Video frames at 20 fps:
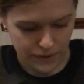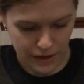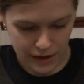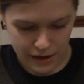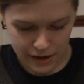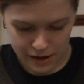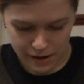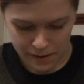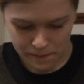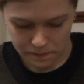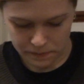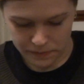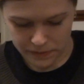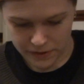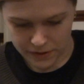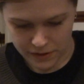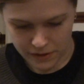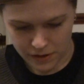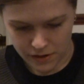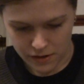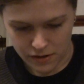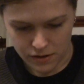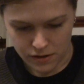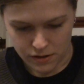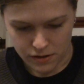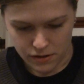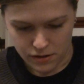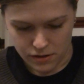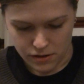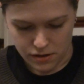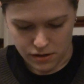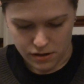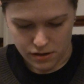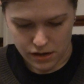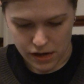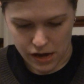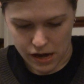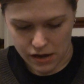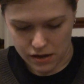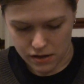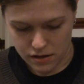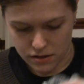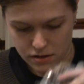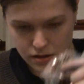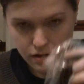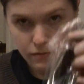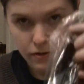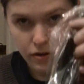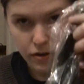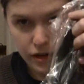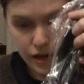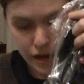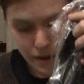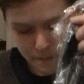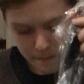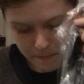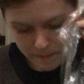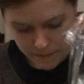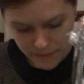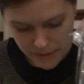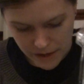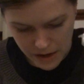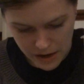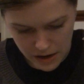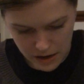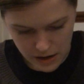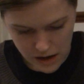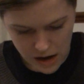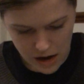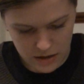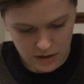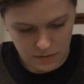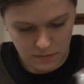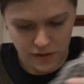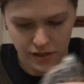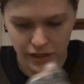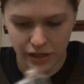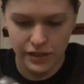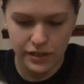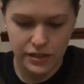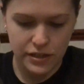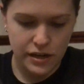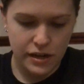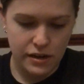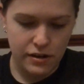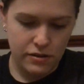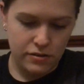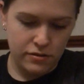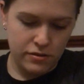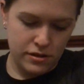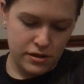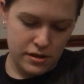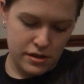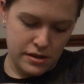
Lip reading: Okay, so then we've got him. Some silica gel.